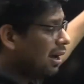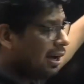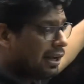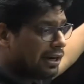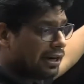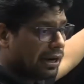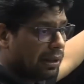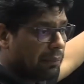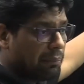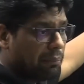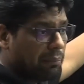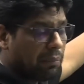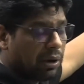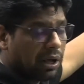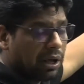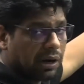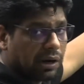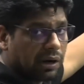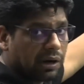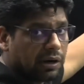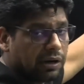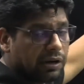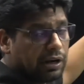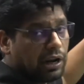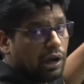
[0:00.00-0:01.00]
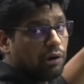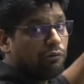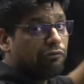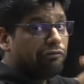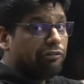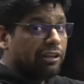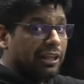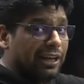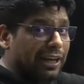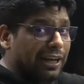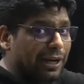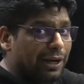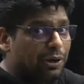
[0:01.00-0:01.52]
number. Now,
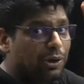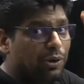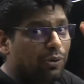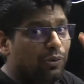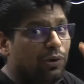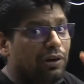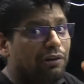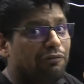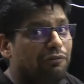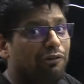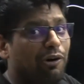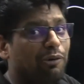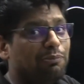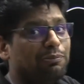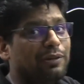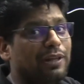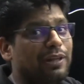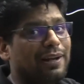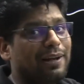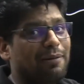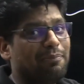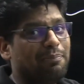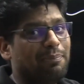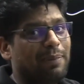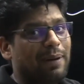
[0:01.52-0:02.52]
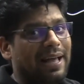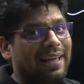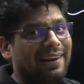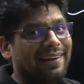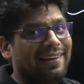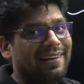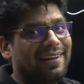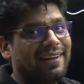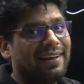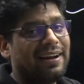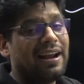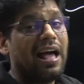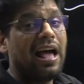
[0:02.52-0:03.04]
we need to inform the
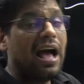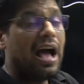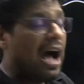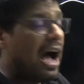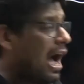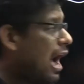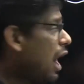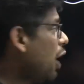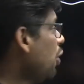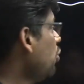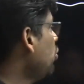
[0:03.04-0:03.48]
compiler how